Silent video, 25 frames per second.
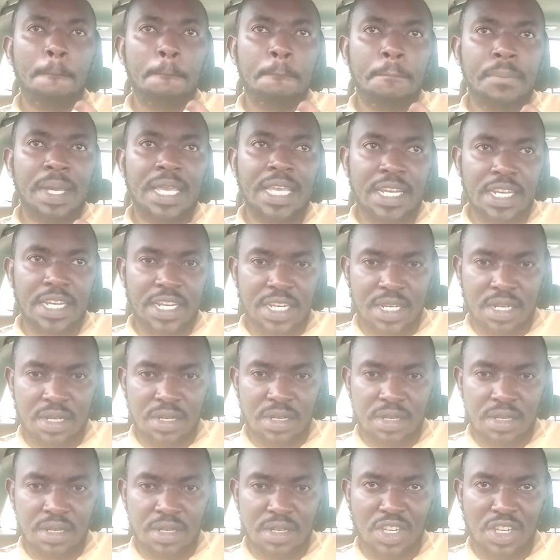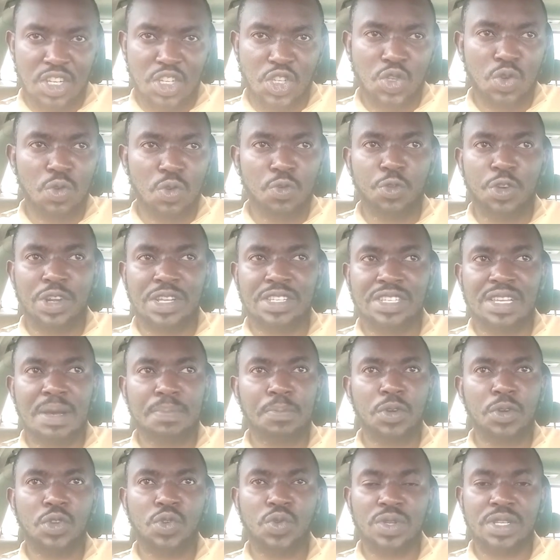bid. So, for
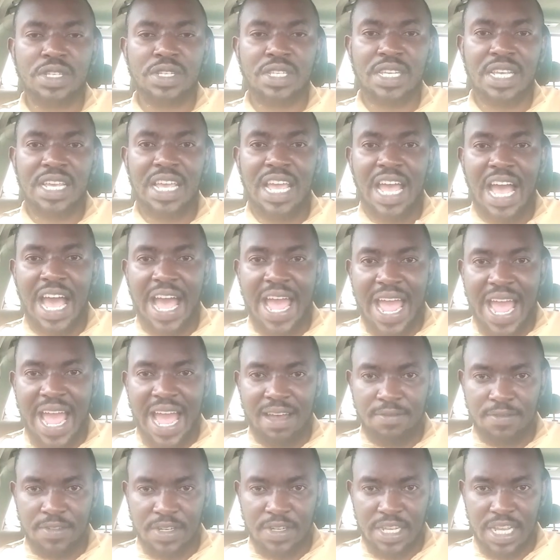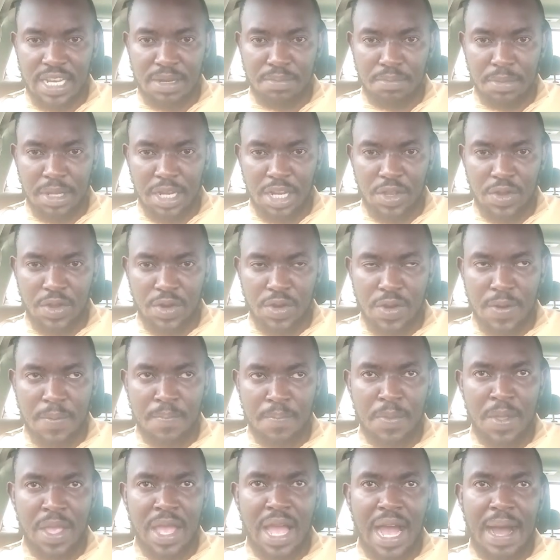example, you'll say, I have 10 million.
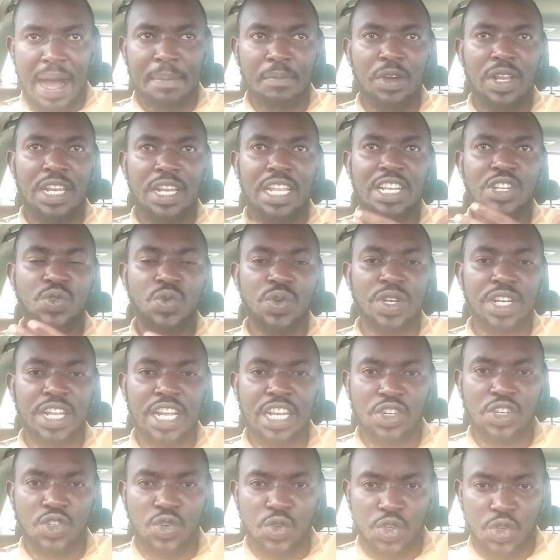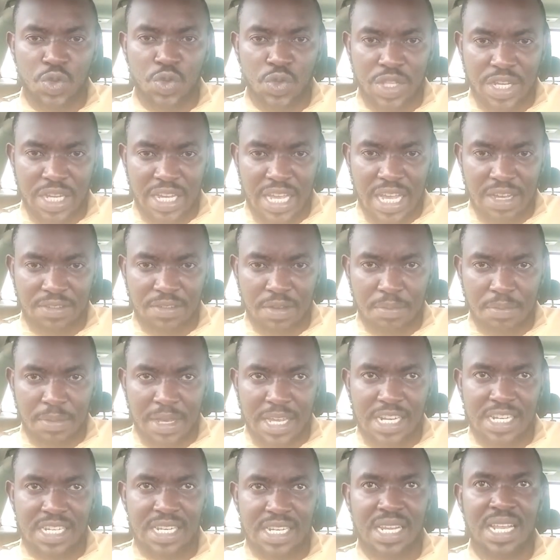I'm willing to lend to you, the
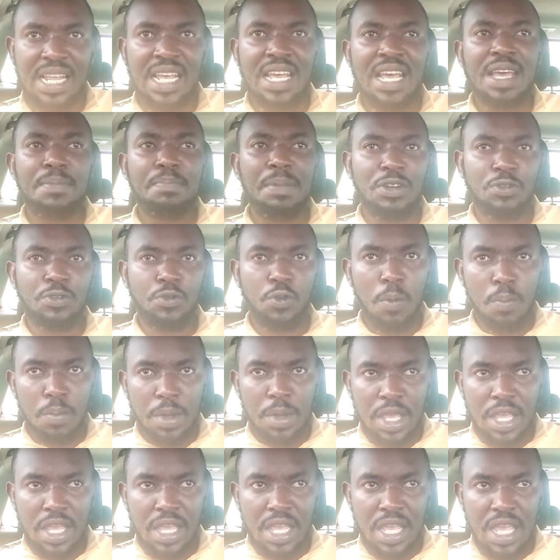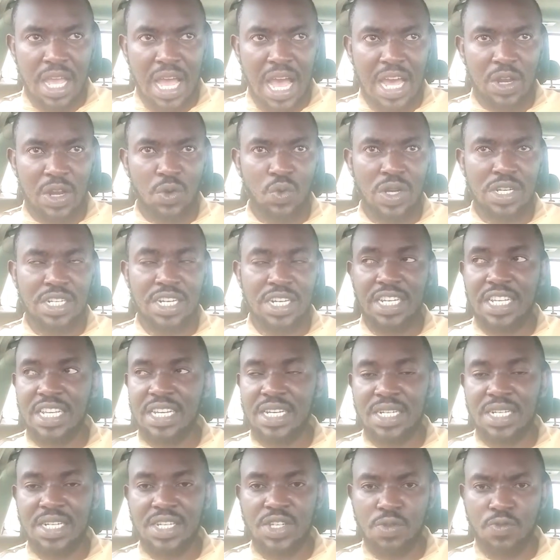government, but for me, I'd want an
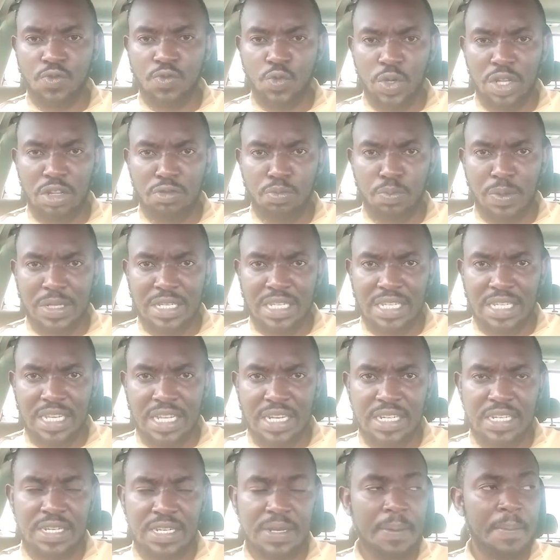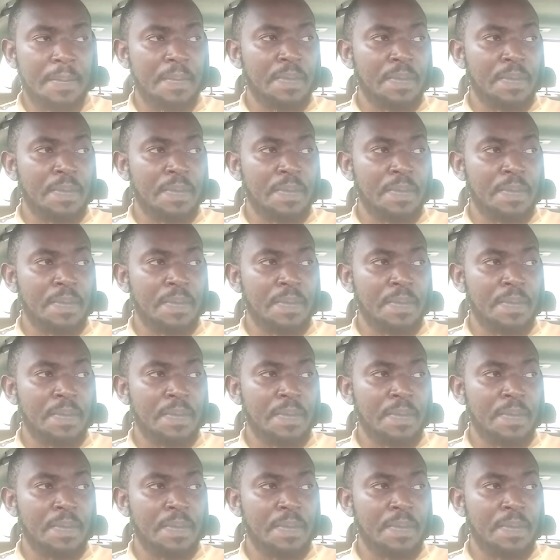interest of 12%.